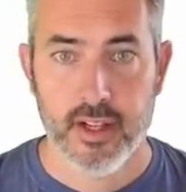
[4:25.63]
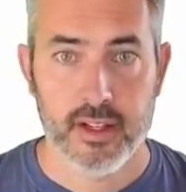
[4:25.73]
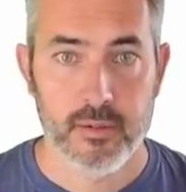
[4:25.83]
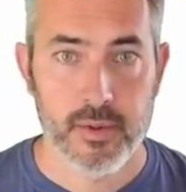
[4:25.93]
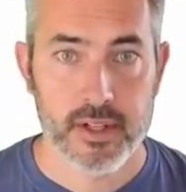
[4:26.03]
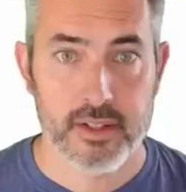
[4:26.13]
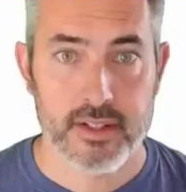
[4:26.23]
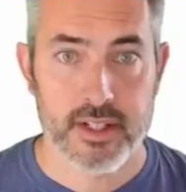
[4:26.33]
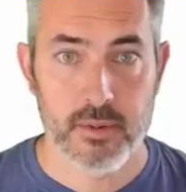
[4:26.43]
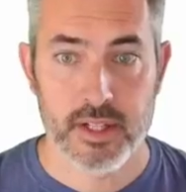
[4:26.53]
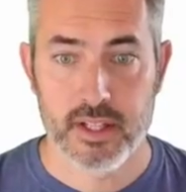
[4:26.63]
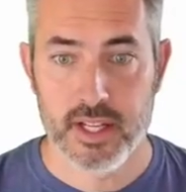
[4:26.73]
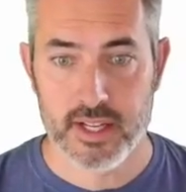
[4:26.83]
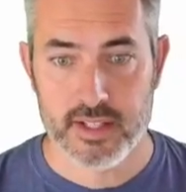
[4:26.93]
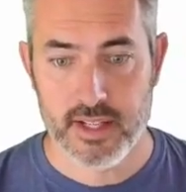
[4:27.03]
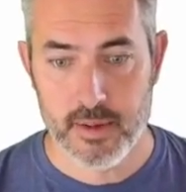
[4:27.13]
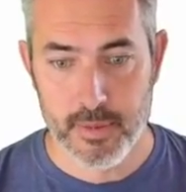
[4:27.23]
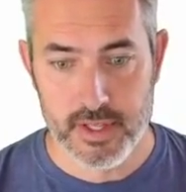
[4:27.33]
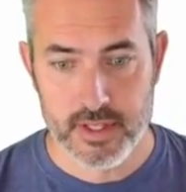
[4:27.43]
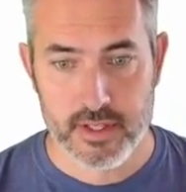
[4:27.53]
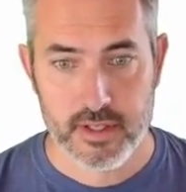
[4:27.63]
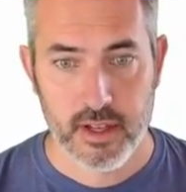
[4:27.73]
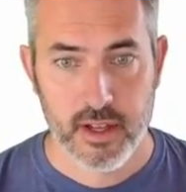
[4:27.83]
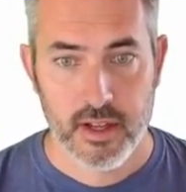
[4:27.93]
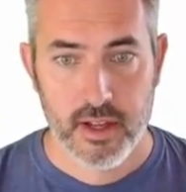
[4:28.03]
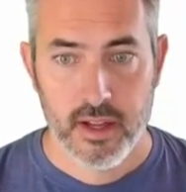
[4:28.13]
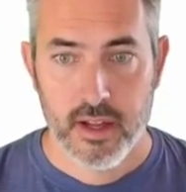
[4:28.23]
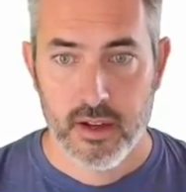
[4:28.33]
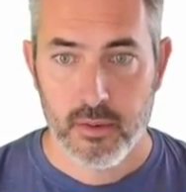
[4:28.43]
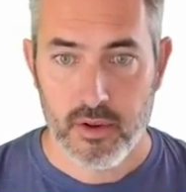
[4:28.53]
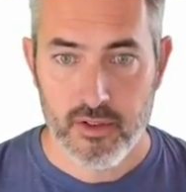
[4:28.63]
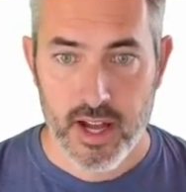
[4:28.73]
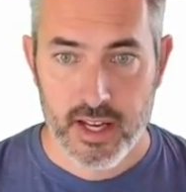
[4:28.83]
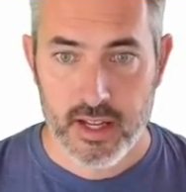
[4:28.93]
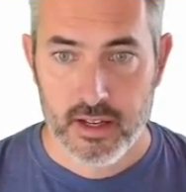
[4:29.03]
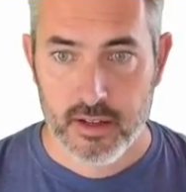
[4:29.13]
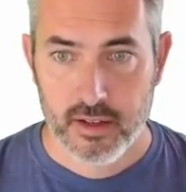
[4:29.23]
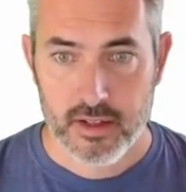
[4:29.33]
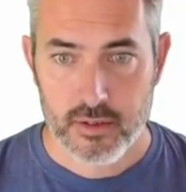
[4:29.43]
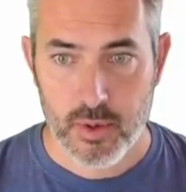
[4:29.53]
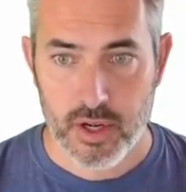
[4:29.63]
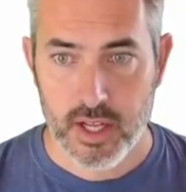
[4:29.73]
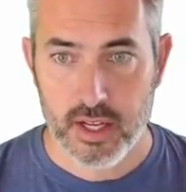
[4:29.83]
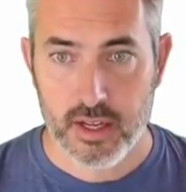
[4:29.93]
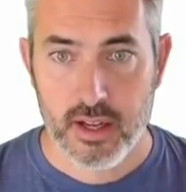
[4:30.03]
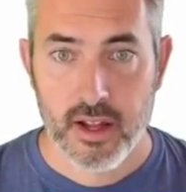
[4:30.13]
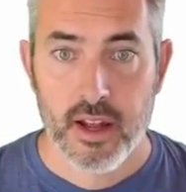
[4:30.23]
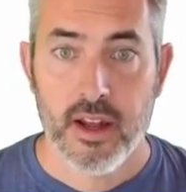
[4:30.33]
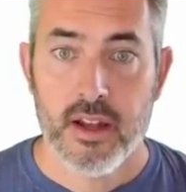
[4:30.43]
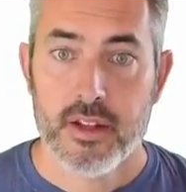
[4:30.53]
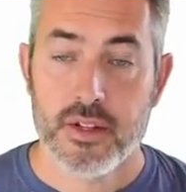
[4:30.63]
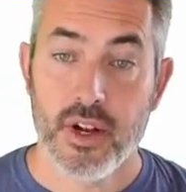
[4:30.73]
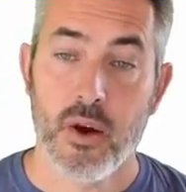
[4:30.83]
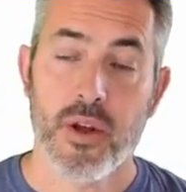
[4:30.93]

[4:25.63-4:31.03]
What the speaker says: and we'll see what the next step is. We ran it, it's working. So now we